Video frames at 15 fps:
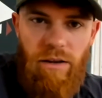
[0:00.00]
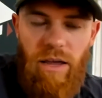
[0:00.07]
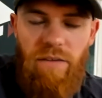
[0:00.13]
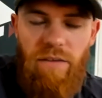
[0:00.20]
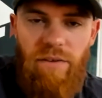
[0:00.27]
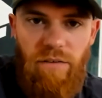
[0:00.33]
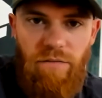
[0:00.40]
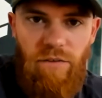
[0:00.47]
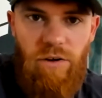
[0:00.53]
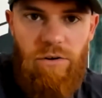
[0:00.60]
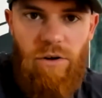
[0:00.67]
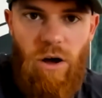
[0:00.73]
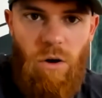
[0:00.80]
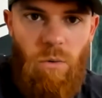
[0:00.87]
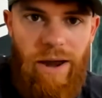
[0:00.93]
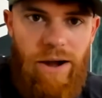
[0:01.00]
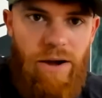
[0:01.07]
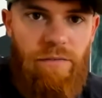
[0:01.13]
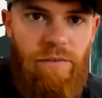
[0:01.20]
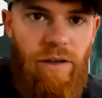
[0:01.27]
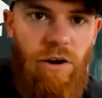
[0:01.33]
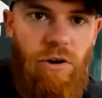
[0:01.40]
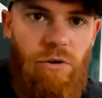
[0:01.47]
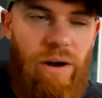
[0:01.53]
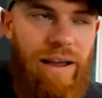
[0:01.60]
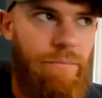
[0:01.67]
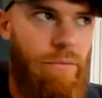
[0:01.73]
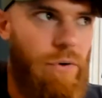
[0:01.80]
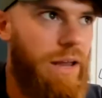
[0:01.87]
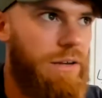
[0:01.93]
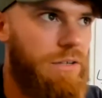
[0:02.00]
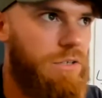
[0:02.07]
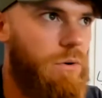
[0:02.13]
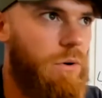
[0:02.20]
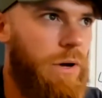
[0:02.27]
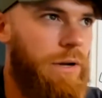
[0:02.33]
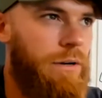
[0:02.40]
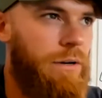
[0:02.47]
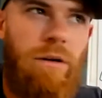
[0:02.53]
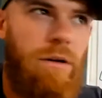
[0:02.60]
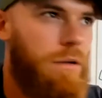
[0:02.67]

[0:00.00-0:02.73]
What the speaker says: And even if you're not aware of it, your right brain is going,